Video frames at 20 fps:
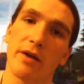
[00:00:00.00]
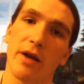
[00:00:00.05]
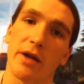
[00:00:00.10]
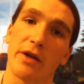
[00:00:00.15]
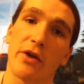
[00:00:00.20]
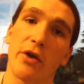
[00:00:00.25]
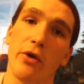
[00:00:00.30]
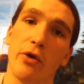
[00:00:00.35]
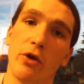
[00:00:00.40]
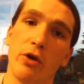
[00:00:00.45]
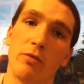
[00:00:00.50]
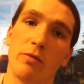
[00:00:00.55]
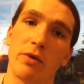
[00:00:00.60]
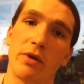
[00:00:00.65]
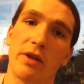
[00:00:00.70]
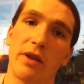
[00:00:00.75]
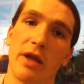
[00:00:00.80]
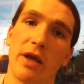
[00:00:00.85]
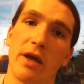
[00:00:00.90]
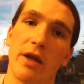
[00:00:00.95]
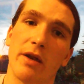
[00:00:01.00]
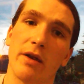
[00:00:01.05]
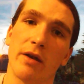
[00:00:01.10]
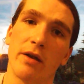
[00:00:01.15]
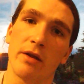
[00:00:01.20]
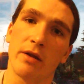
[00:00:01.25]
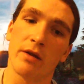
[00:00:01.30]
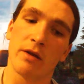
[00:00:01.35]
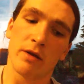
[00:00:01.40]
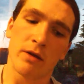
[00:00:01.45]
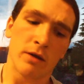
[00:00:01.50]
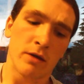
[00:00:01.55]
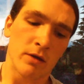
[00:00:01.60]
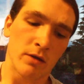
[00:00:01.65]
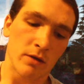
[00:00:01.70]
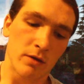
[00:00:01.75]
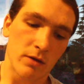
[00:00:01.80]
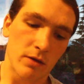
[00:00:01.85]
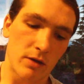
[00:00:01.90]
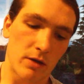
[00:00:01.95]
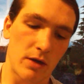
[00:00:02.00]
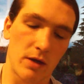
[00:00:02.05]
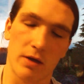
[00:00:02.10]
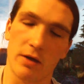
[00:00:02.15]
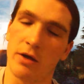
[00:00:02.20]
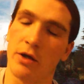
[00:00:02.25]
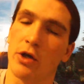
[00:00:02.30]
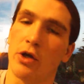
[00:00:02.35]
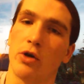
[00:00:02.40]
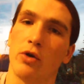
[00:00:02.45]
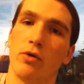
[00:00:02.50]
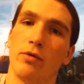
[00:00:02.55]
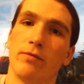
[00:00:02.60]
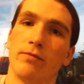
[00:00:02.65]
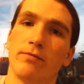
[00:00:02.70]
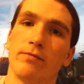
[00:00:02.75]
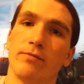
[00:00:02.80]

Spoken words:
I could, but then, you know,